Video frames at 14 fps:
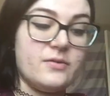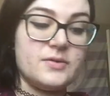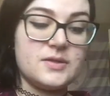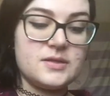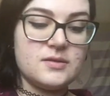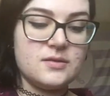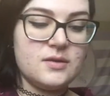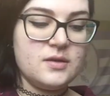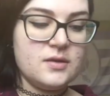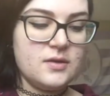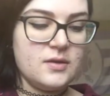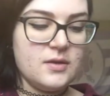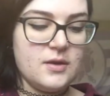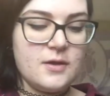house.
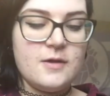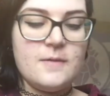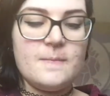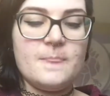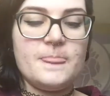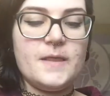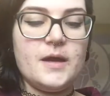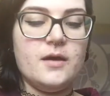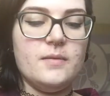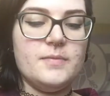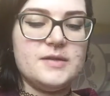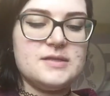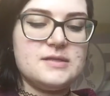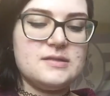
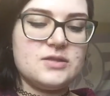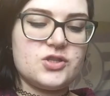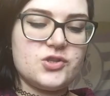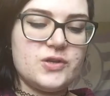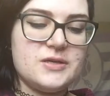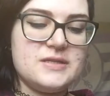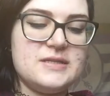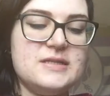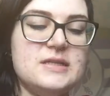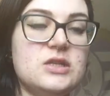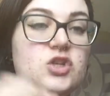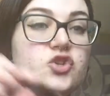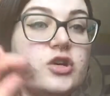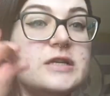This is a
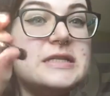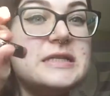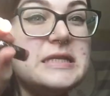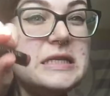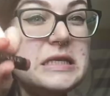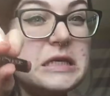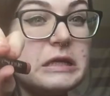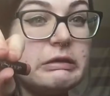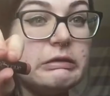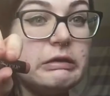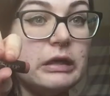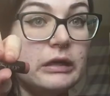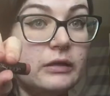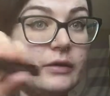Tristique.
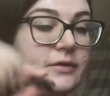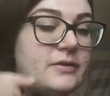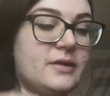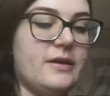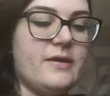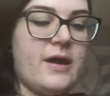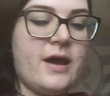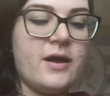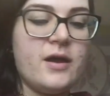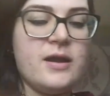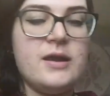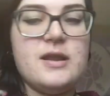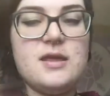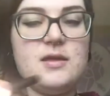I don't know how to say that. I
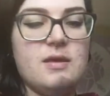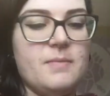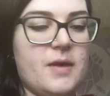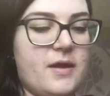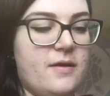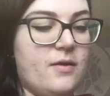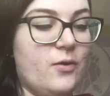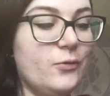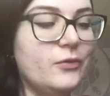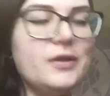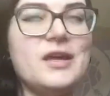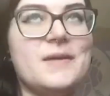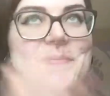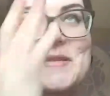got it in my
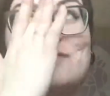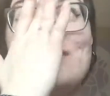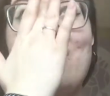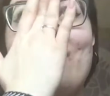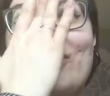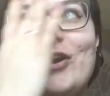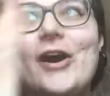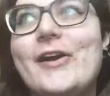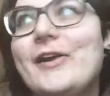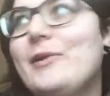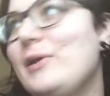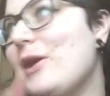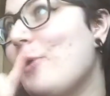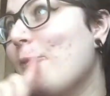only Ipsy I've ever gotten.
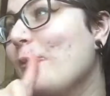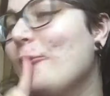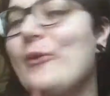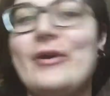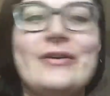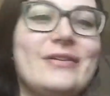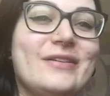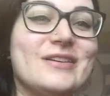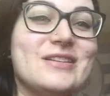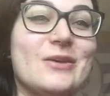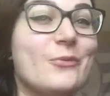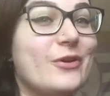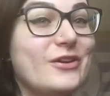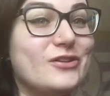I only got one because
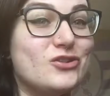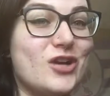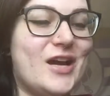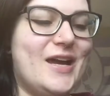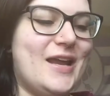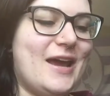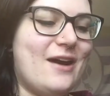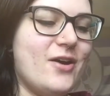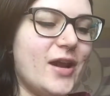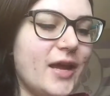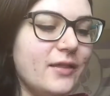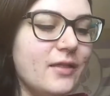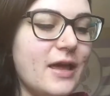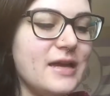I wanted to try it out,
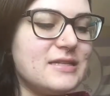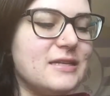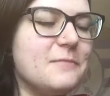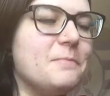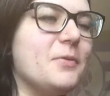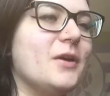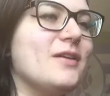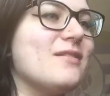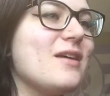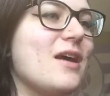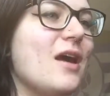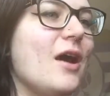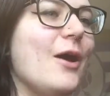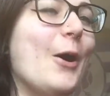and I liked it, but
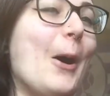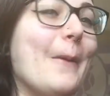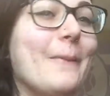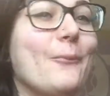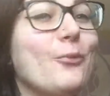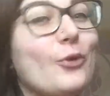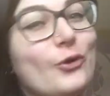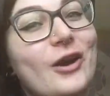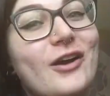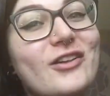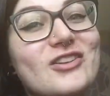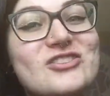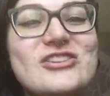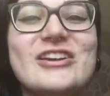I'm a broke
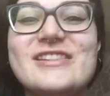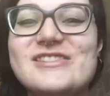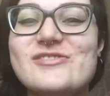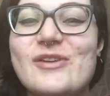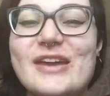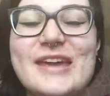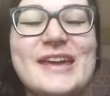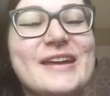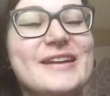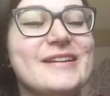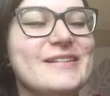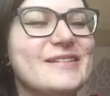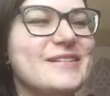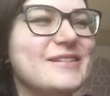college kid, so I can't,